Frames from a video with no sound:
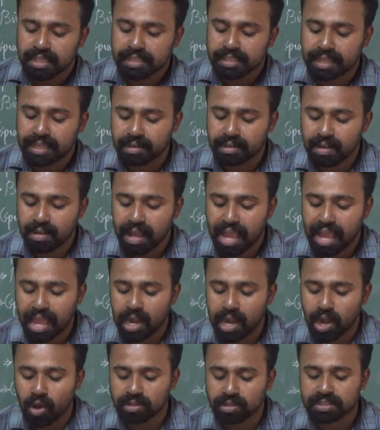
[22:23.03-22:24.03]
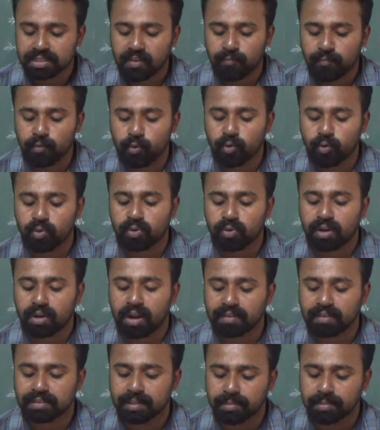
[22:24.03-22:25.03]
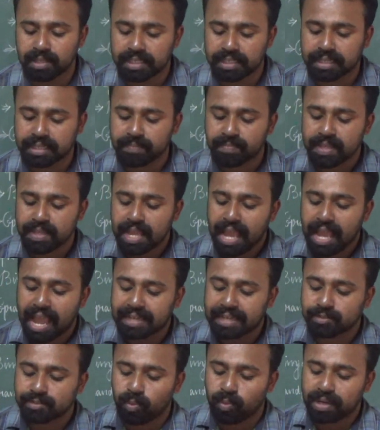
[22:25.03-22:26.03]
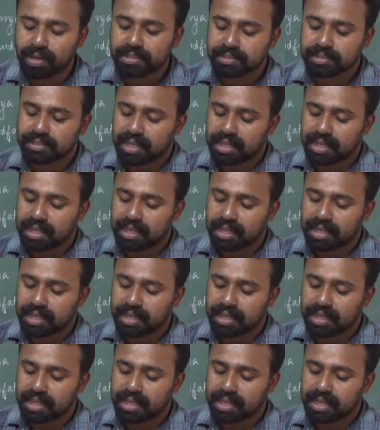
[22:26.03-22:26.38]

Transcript: then along the floor of the building at once